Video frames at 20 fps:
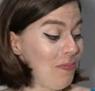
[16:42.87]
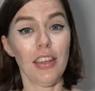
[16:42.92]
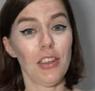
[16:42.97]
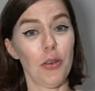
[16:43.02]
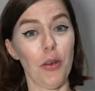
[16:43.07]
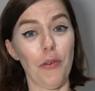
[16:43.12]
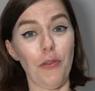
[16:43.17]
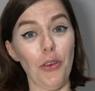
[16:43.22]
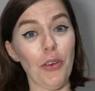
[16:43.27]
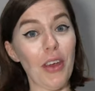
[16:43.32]

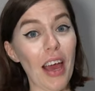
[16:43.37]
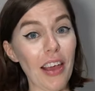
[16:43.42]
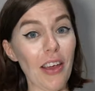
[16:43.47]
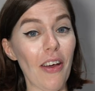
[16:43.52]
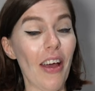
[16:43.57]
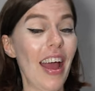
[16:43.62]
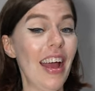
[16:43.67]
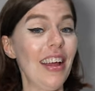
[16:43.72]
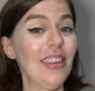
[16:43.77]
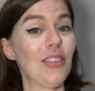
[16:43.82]
So if you get
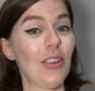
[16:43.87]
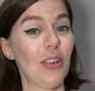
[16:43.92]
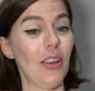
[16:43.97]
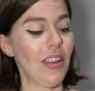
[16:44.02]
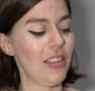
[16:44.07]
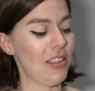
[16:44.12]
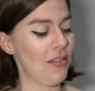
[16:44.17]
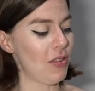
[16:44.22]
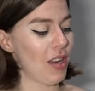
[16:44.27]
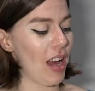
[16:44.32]
your hands on
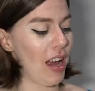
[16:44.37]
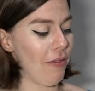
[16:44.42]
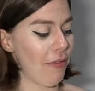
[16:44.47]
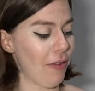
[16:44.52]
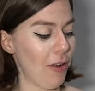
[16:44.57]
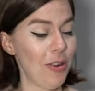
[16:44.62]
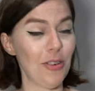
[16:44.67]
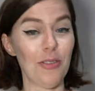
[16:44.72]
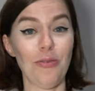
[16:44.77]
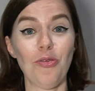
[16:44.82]
lots of Thai
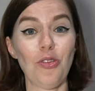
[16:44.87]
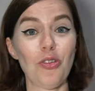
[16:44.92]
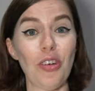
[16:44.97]
fruit,